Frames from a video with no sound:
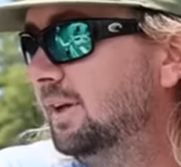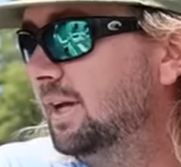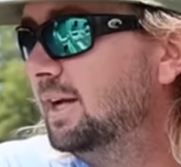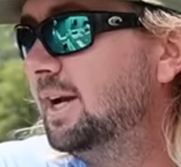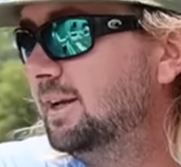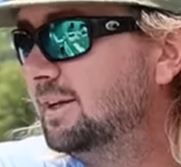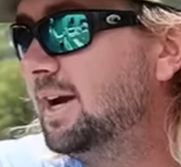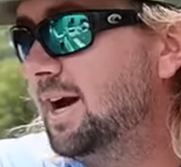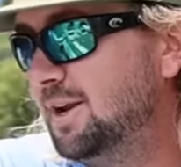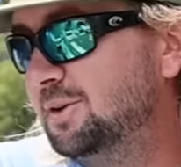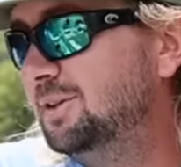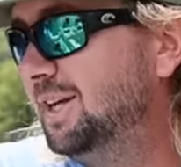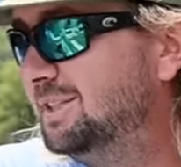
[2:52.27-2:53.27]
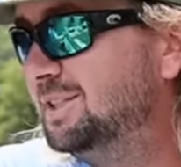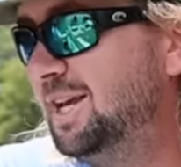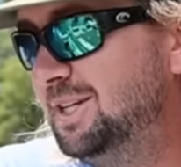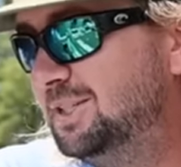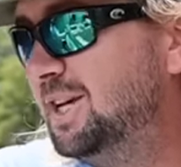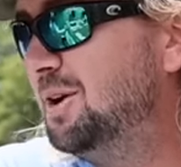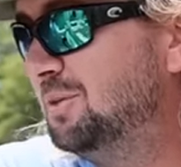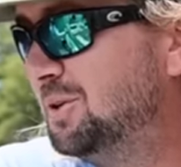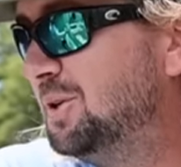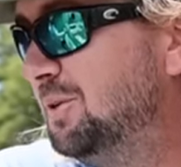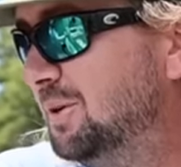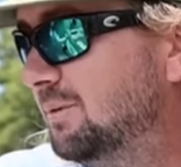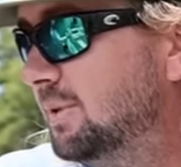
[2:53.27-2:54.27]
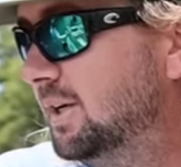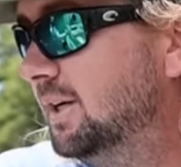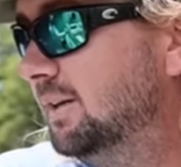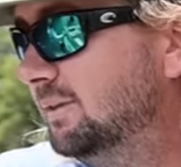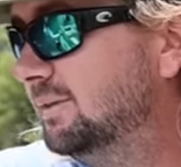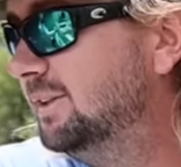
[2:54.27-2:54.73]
It kind of. It's similar to it, but